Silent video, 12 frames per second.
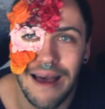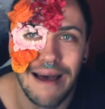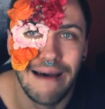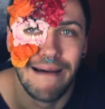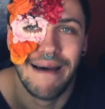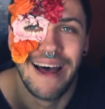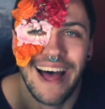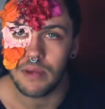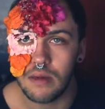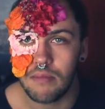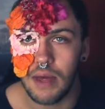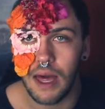Do you wanna be
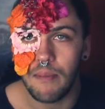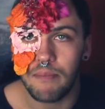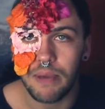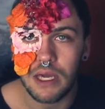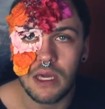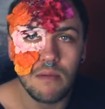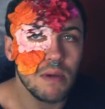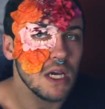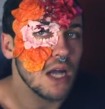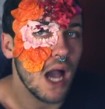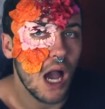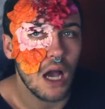my baby?
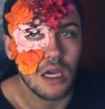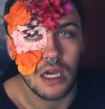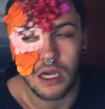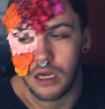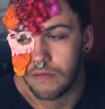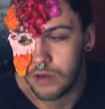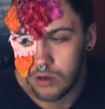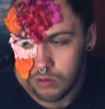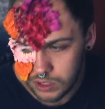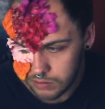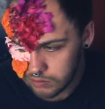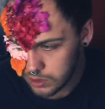I'll give you
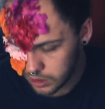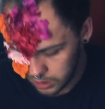some